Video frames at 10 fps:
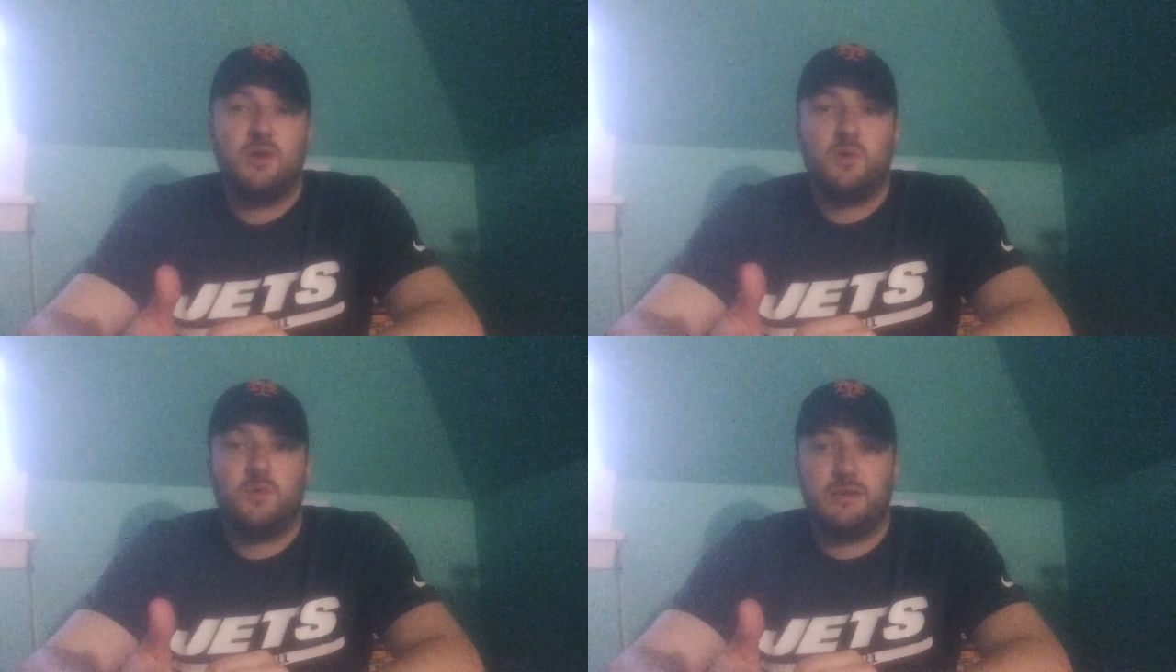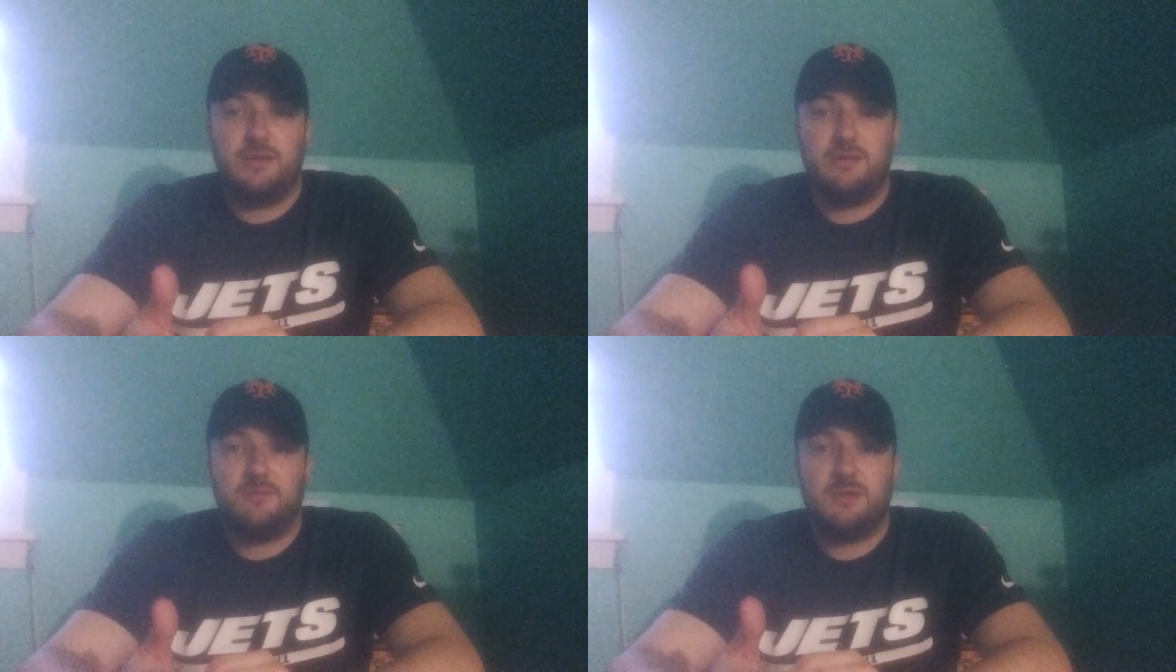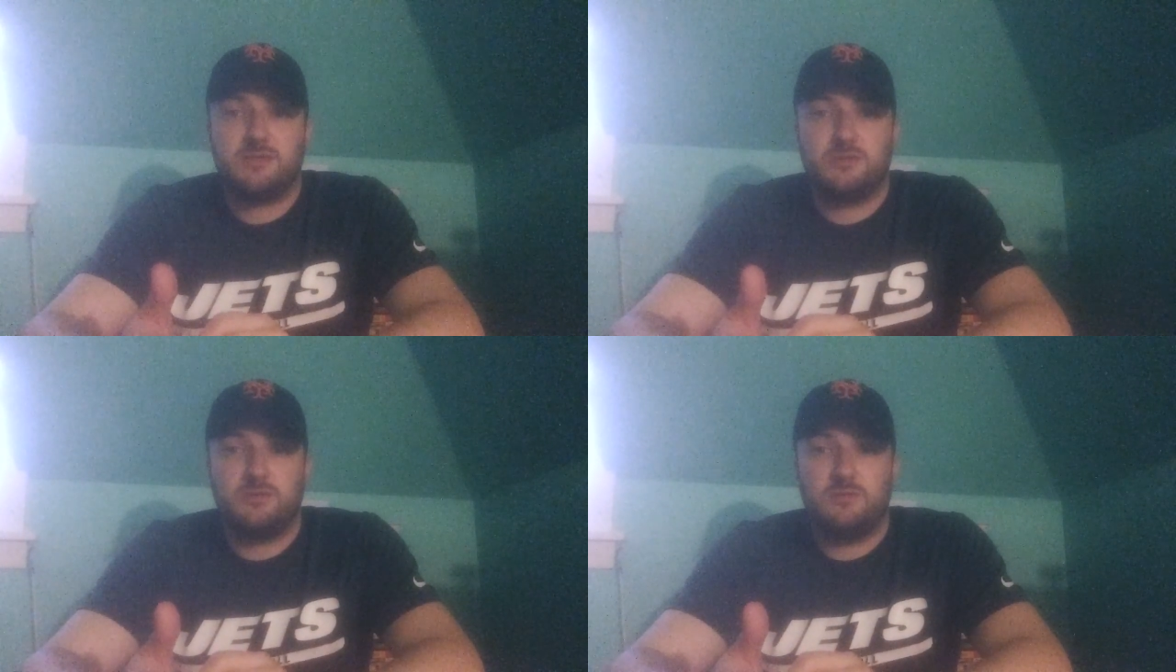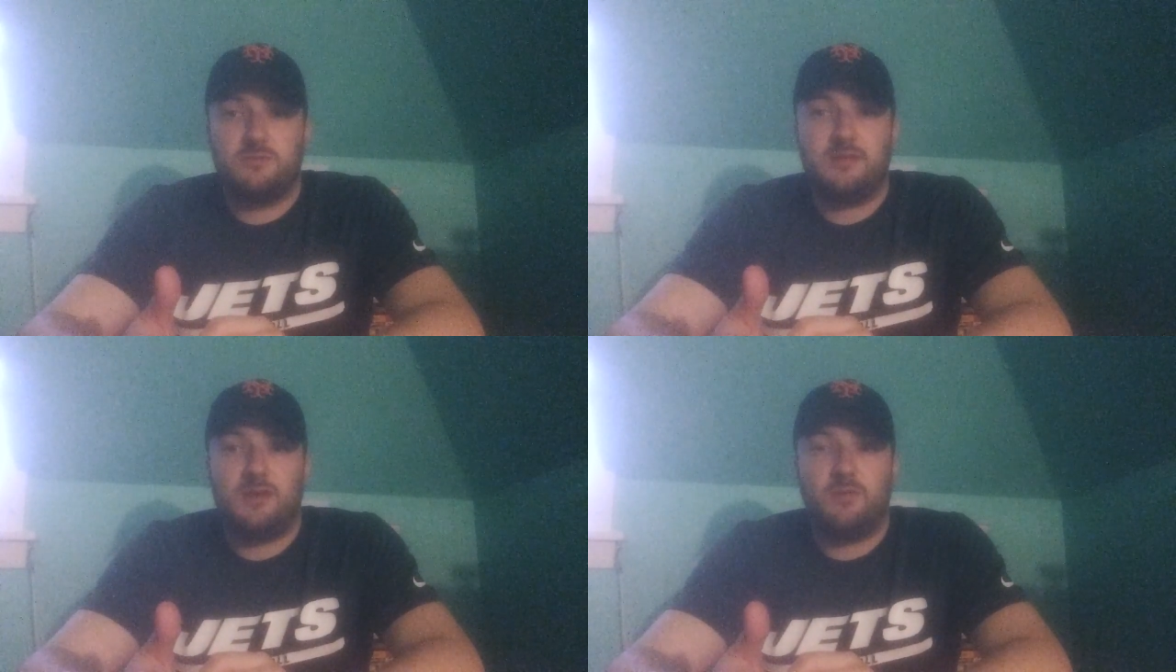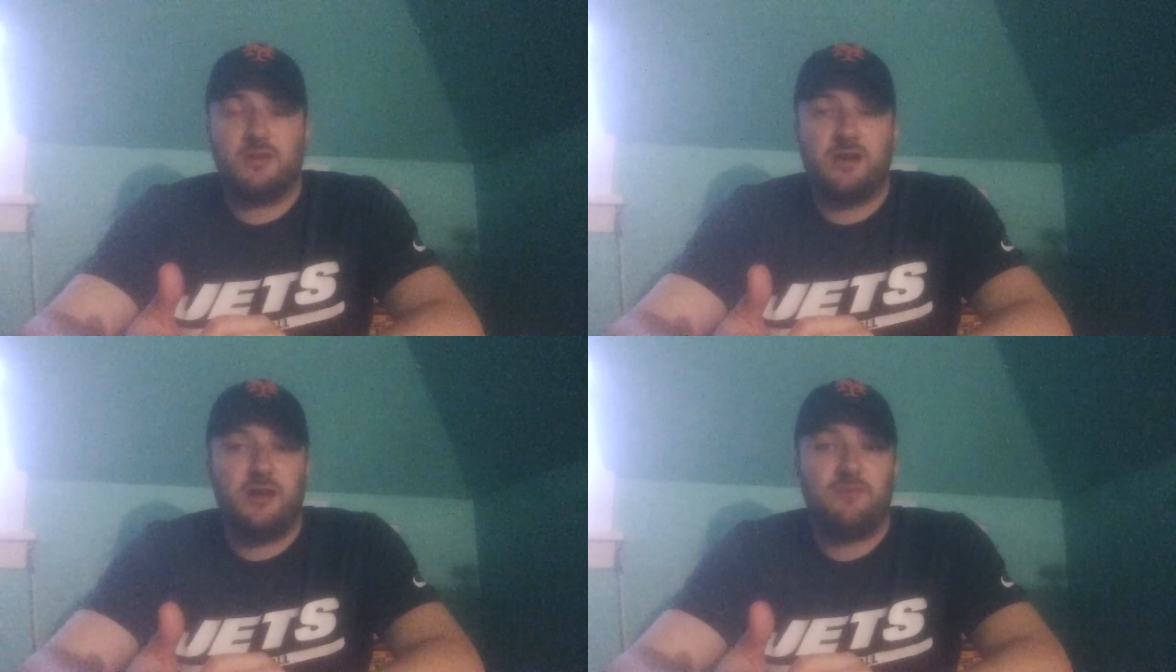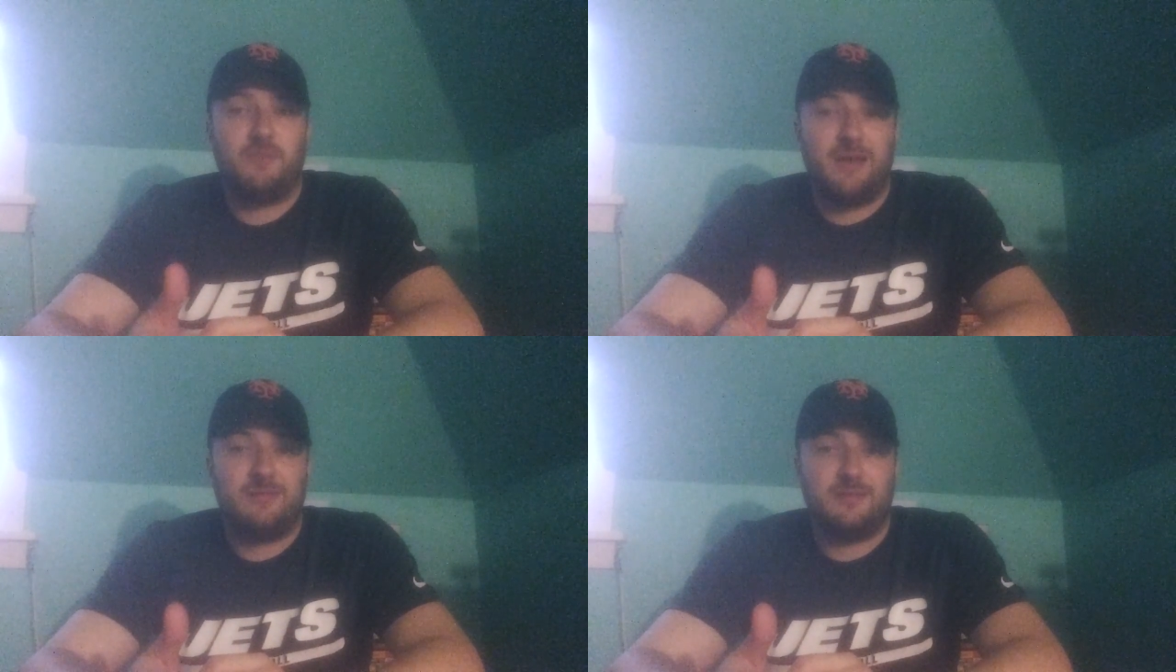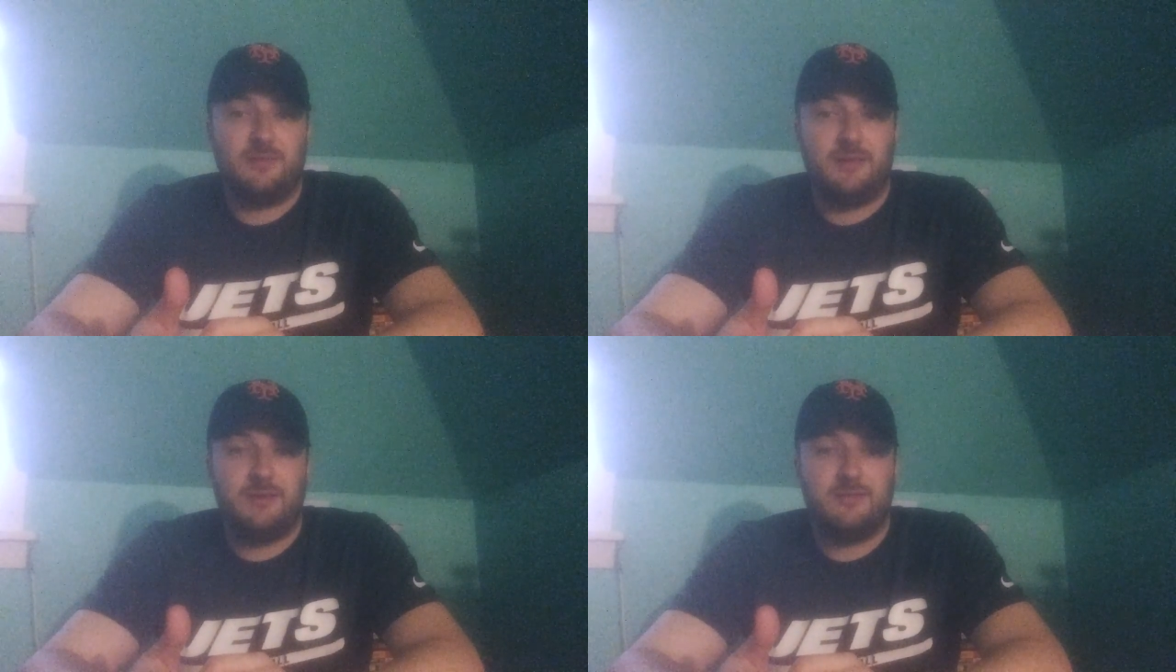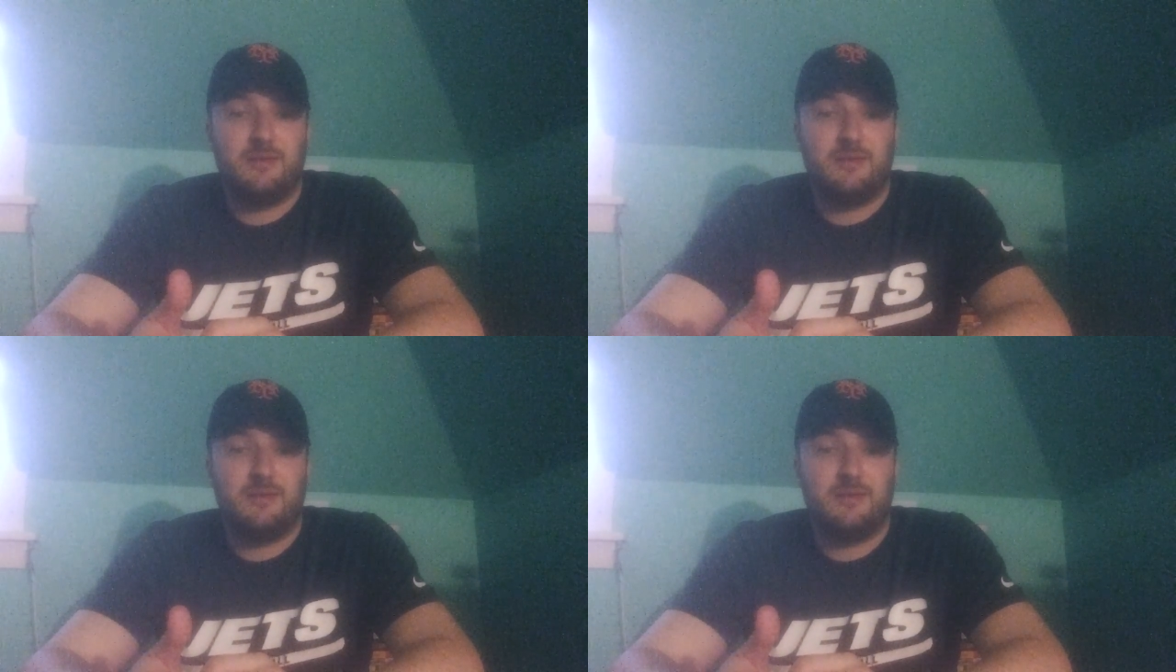We need to make sure that we're cut off passing lanes,